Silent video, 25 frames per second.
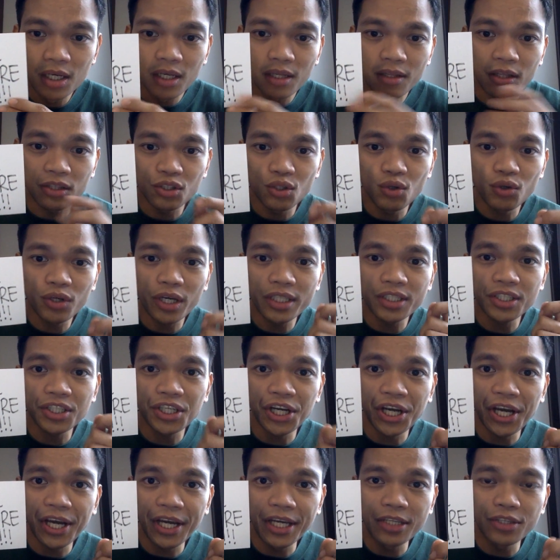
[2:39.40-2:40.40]
that you can
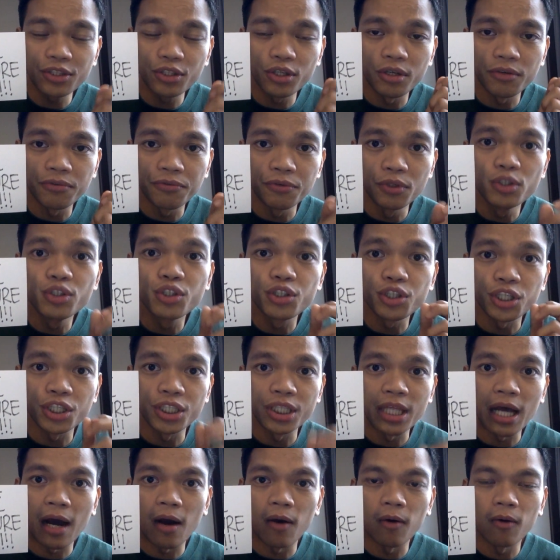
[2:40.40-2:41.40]
create your future
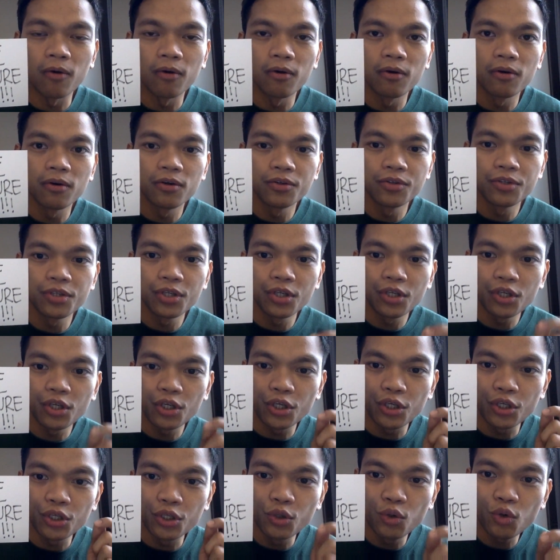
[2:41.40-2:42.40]
now.
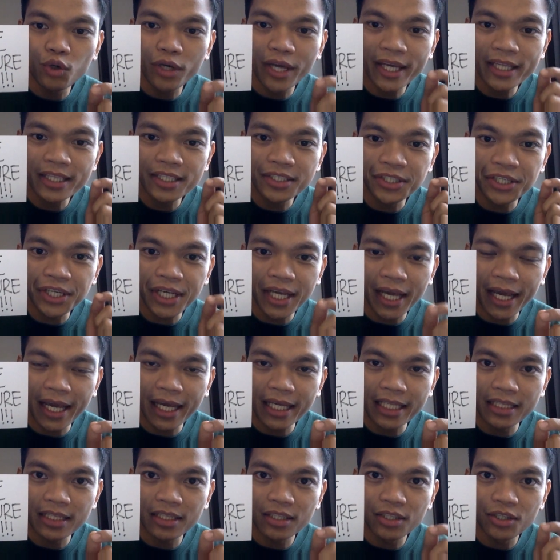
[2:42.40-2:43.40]
You can
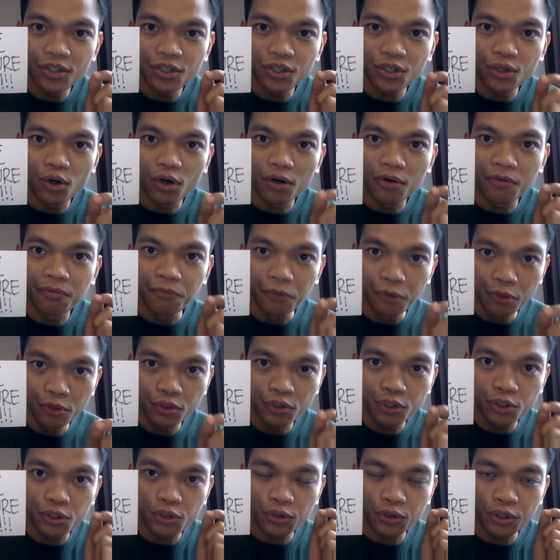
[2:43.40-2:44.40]
create your
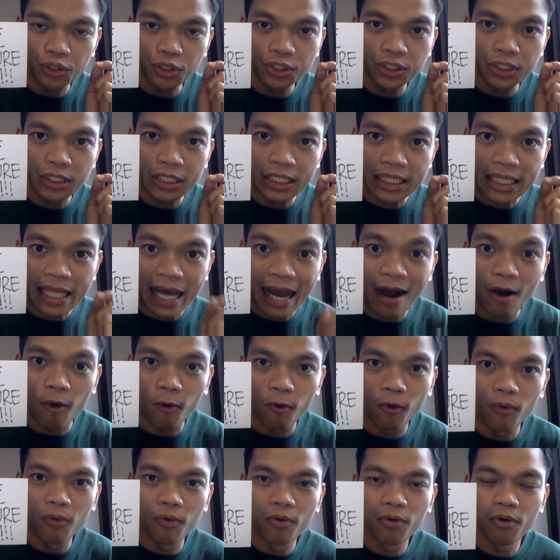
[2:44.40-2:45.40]
future
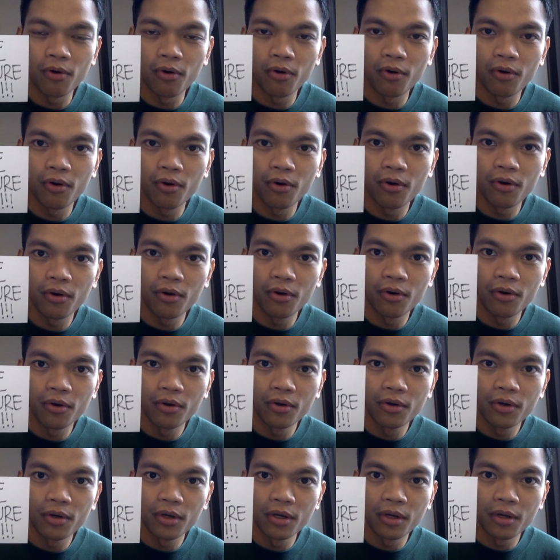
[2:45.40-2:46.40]
now.
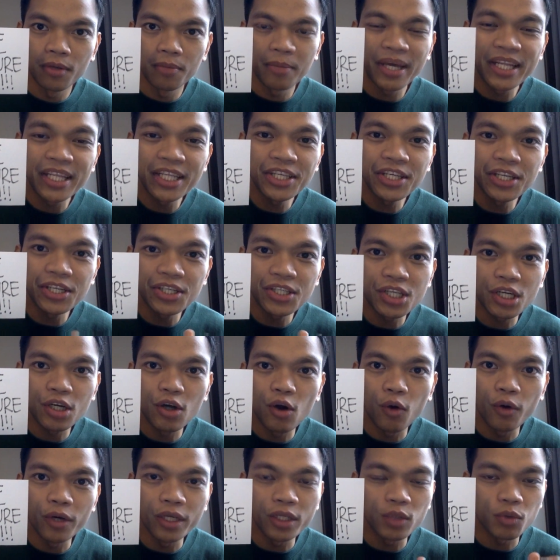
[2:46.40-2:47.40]
Many years
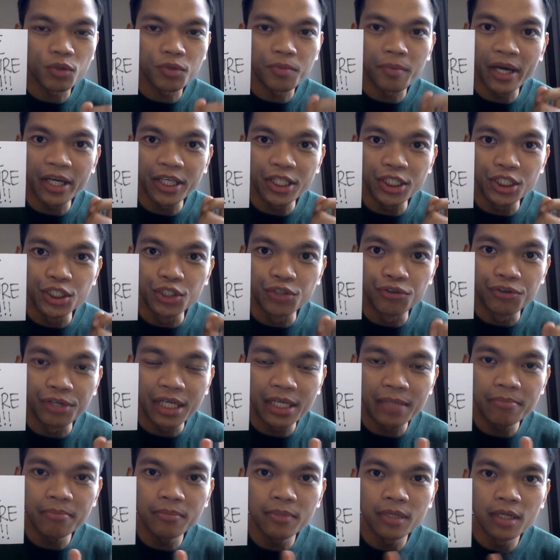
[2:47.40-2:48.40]
ago, it was my
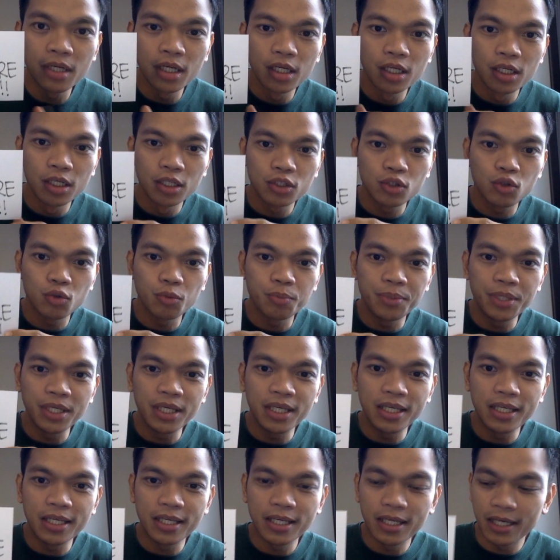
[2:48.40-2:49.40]
dream to
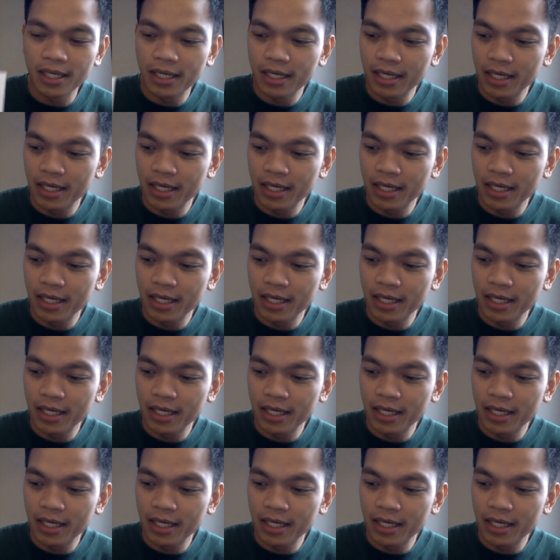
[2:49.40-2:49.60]
be